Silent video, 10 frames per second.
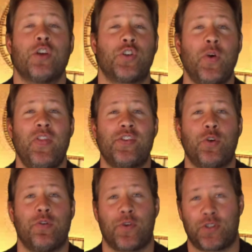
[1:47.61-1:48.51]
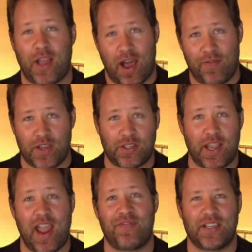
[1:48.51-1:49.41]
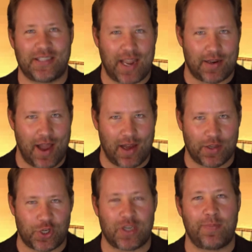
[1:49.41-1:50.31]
So in this universe, they obviously have this technology